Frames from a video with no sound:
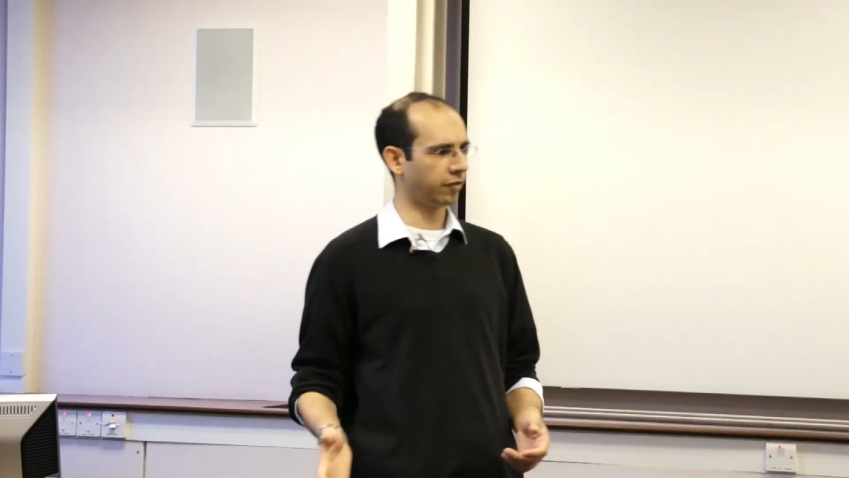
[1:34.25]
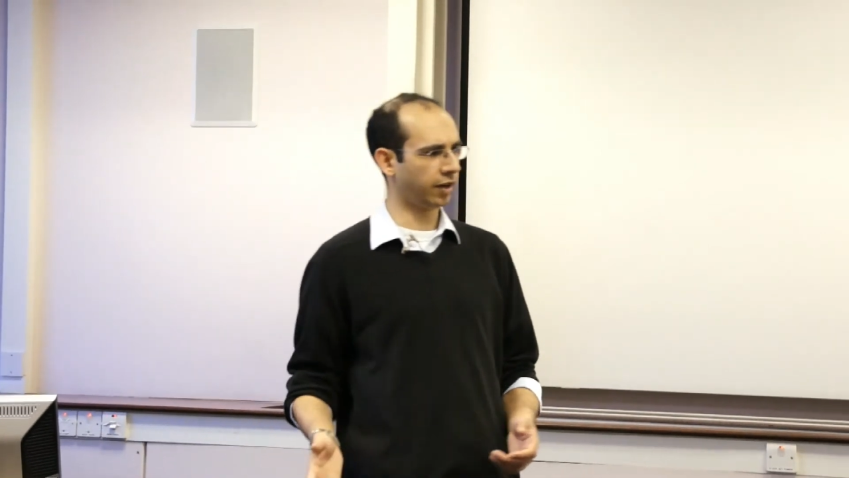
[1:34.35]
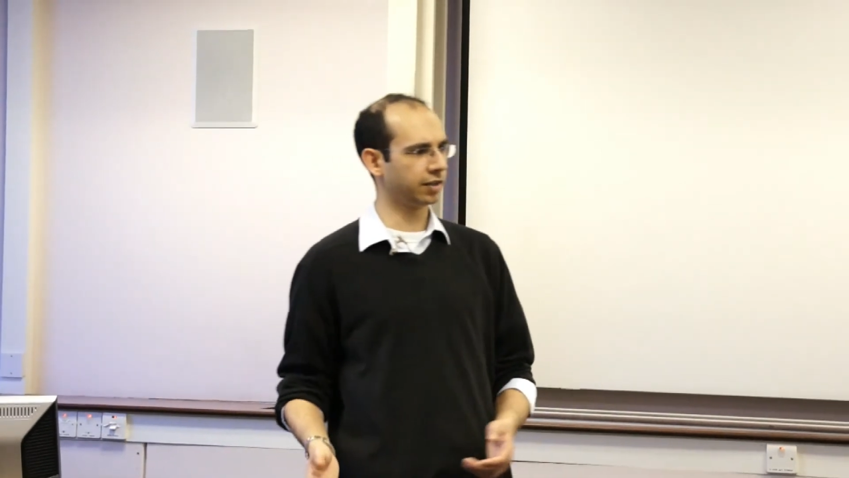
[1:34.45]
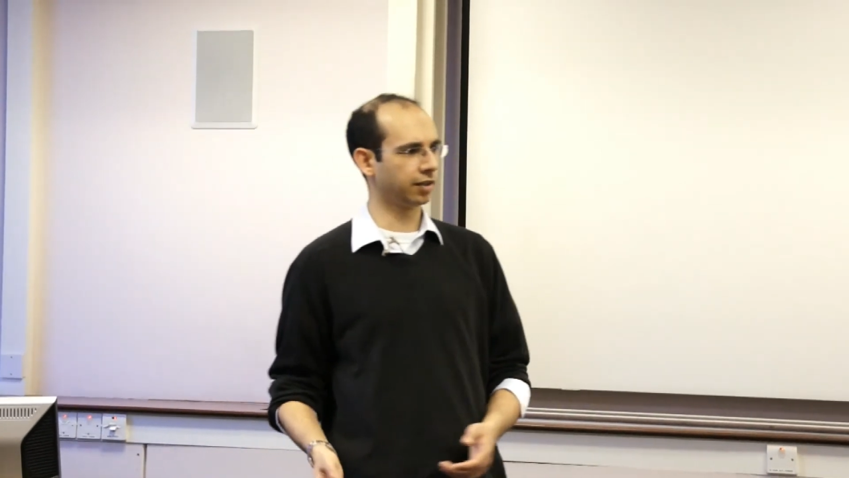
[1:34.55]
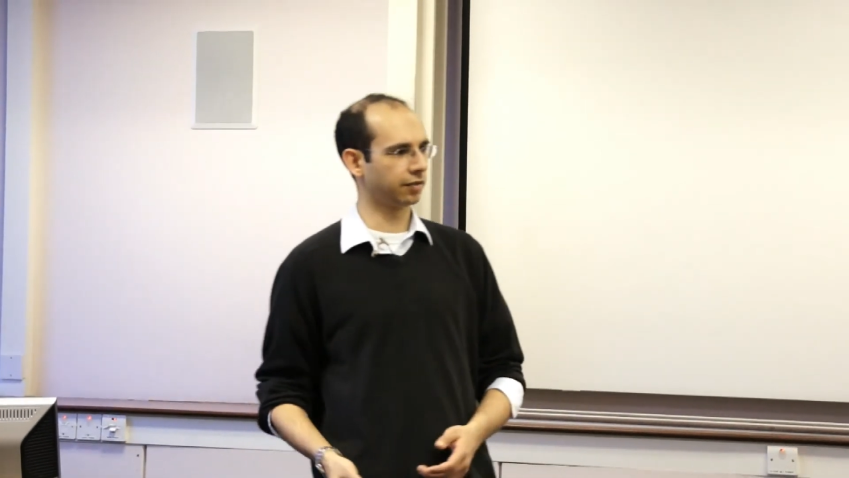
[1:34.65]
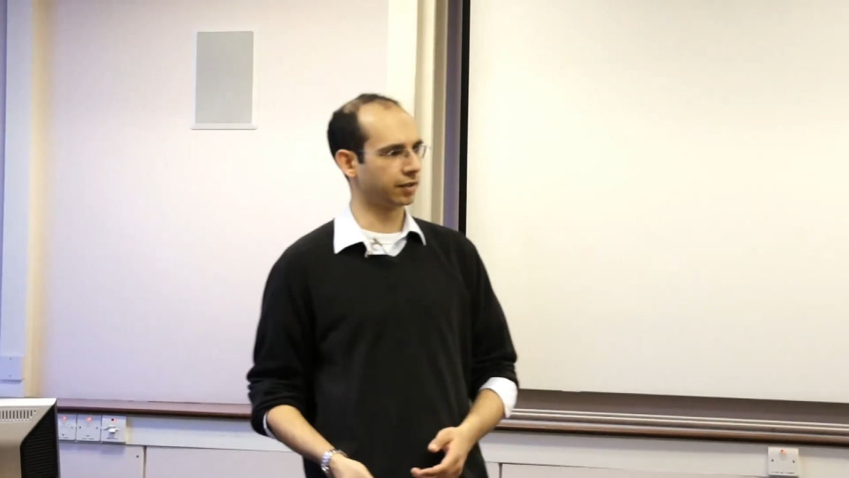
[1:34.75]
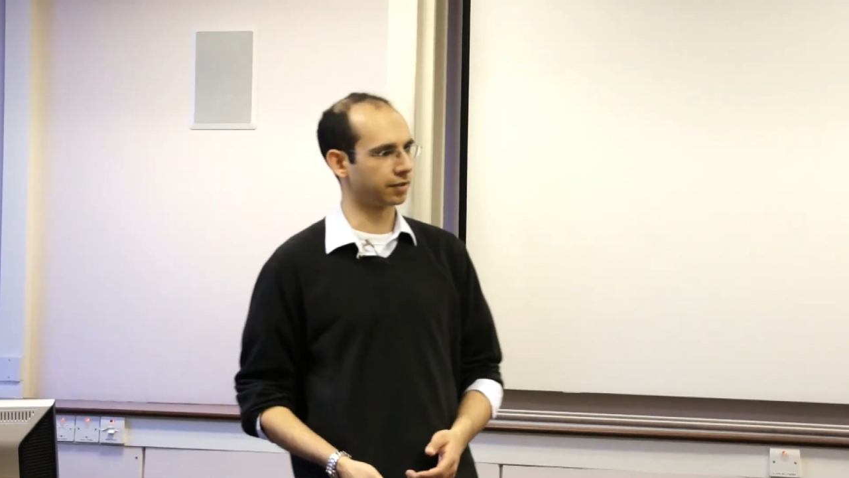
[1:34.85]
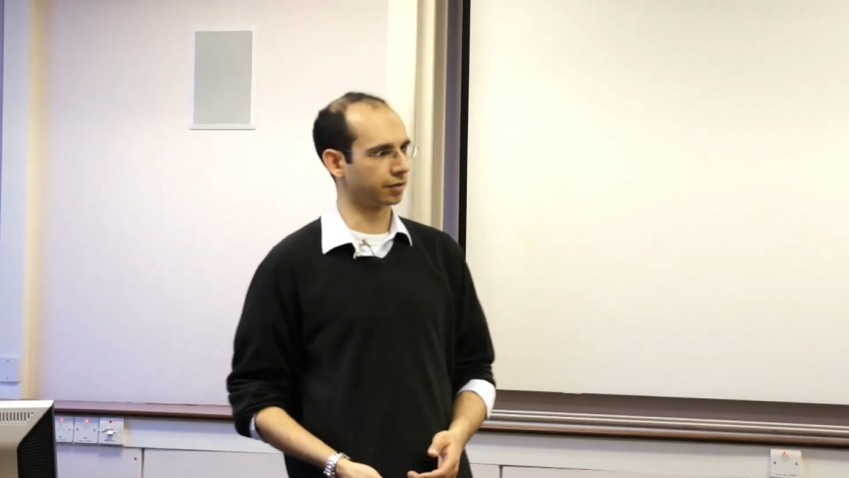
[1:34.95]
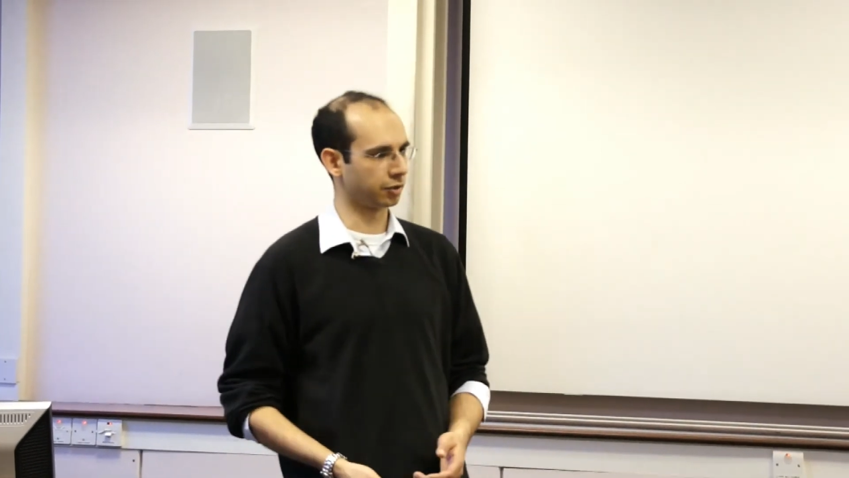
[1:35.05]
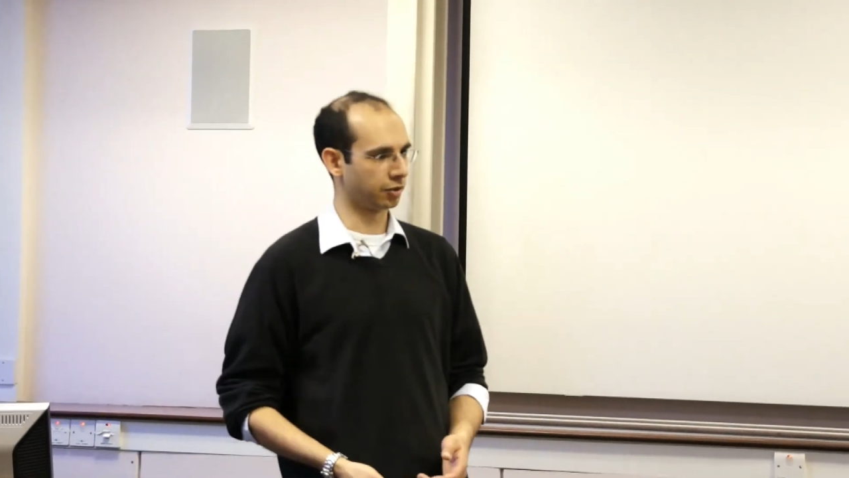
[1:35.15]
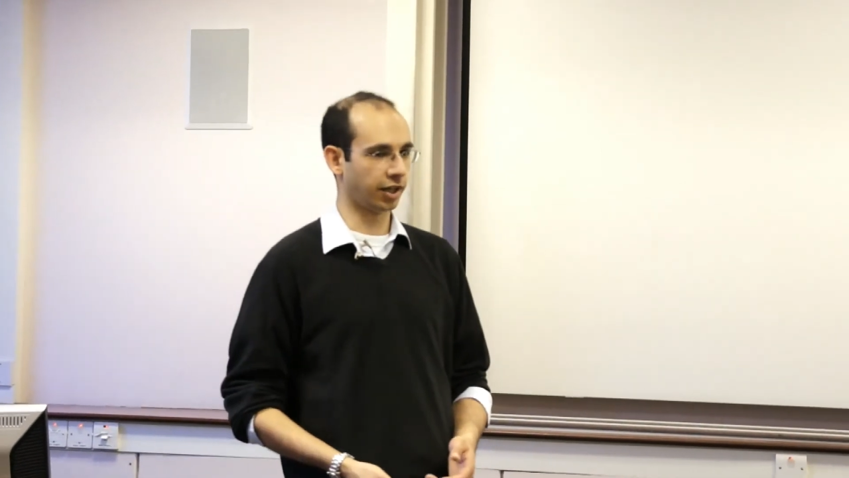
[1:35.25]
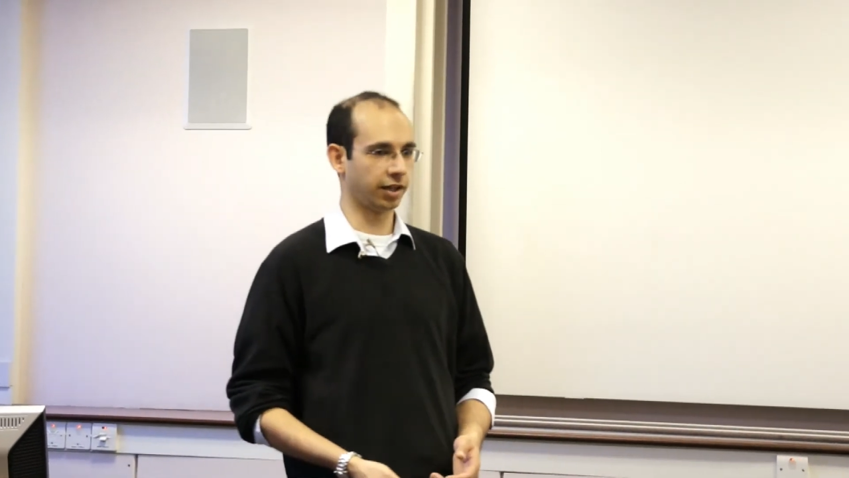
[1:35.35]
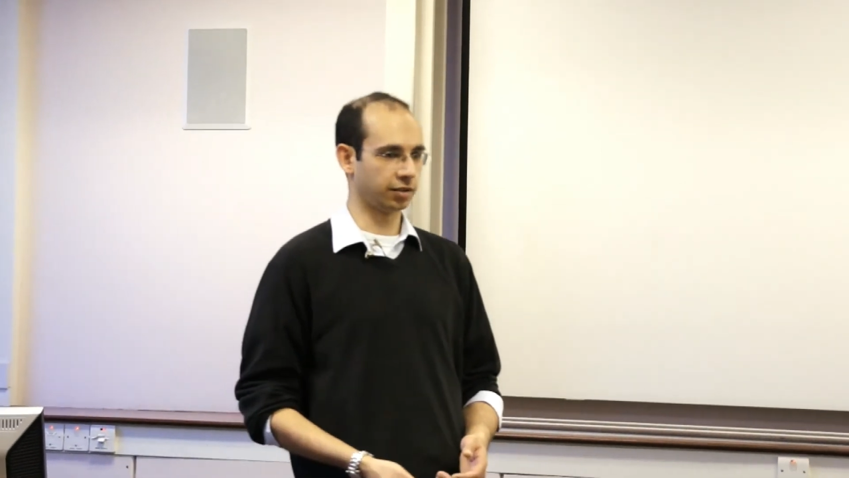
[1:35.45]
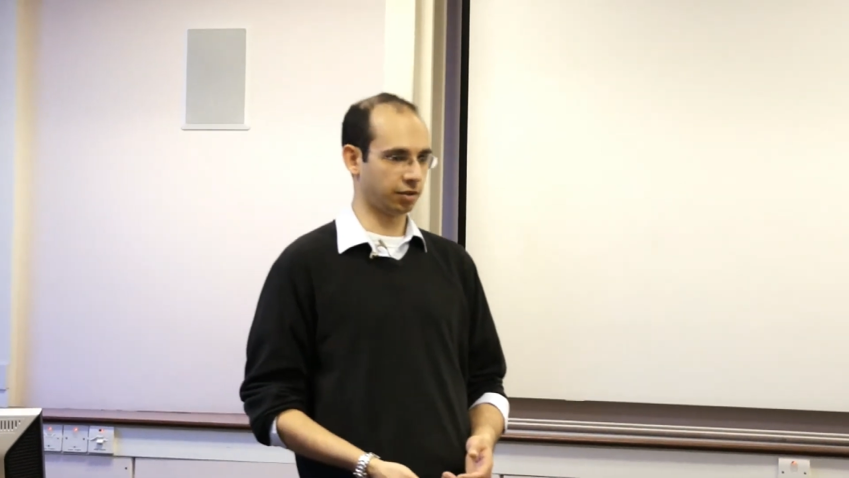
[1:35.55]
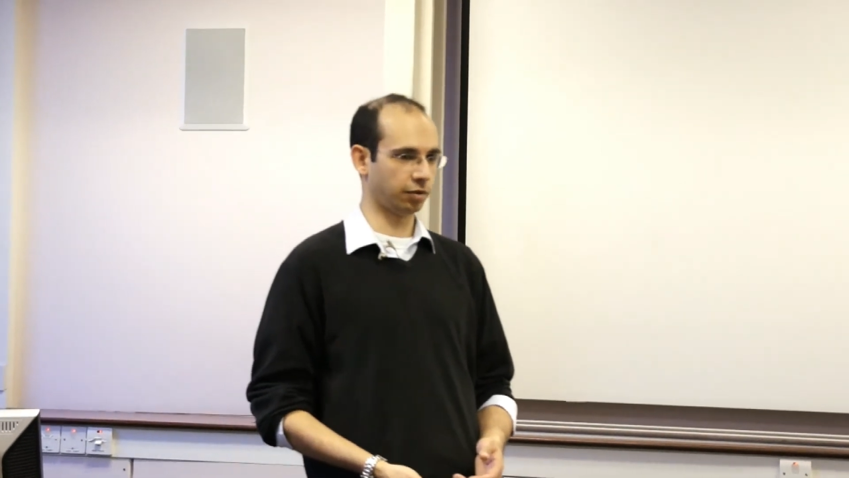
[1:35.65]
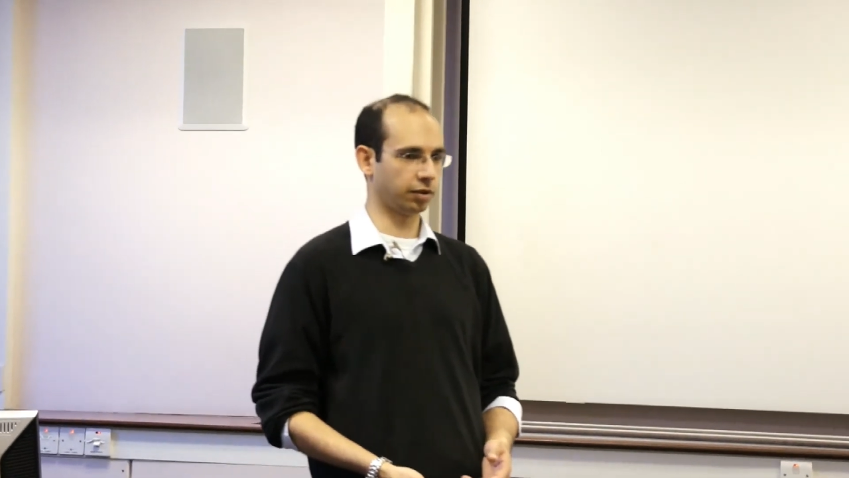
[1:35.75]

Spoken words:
finding a thistle to tie it to?"